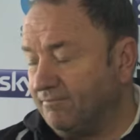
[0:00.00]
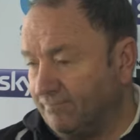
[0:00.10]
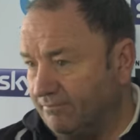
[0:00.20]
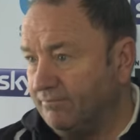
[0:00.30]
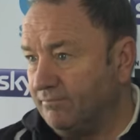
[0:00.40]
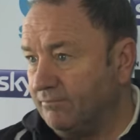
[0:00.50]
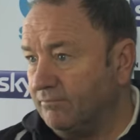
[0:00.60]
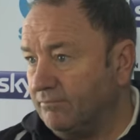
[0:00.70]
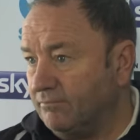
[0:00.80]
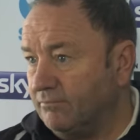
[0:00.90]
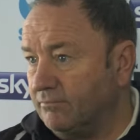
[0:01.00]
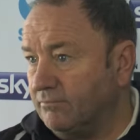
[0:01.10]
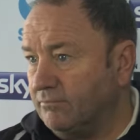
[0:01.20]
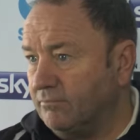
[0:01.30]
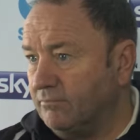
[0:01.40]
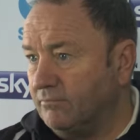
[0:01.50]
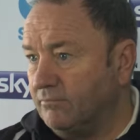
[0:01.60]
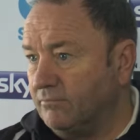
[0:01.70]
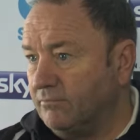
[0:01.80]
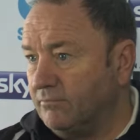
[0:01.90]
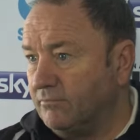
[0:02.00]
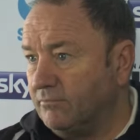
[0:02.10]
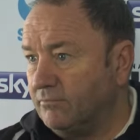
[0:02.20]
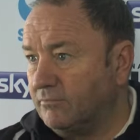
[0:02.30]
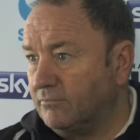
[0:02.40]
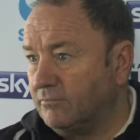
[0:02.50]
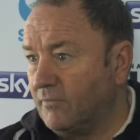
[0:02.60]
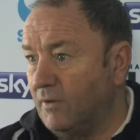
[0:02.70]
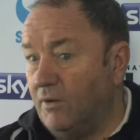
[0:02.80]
so no potential departures at the moment, but it's.